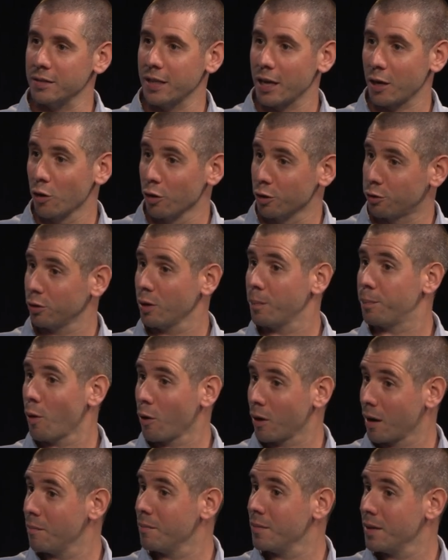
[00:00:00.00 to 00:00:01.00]
that go through the
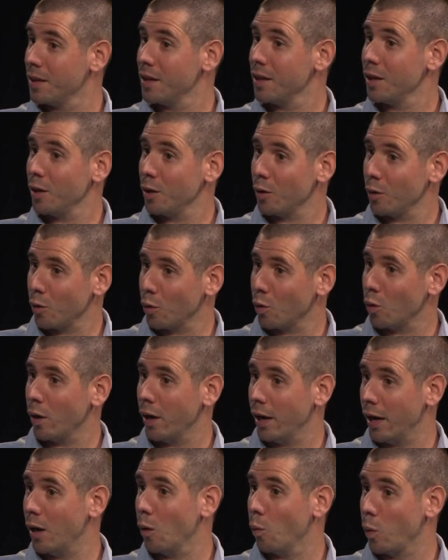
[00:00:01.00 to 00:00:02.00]
program
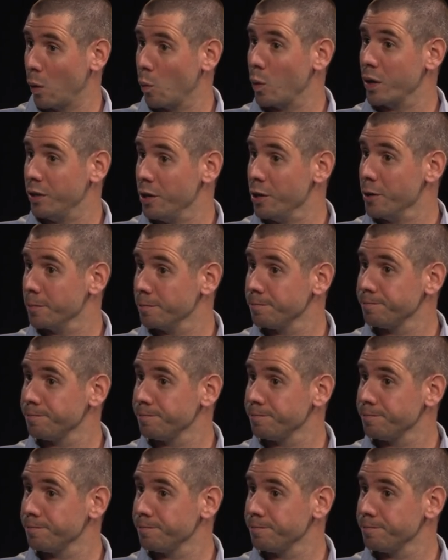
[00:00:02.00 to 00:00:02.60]
with you.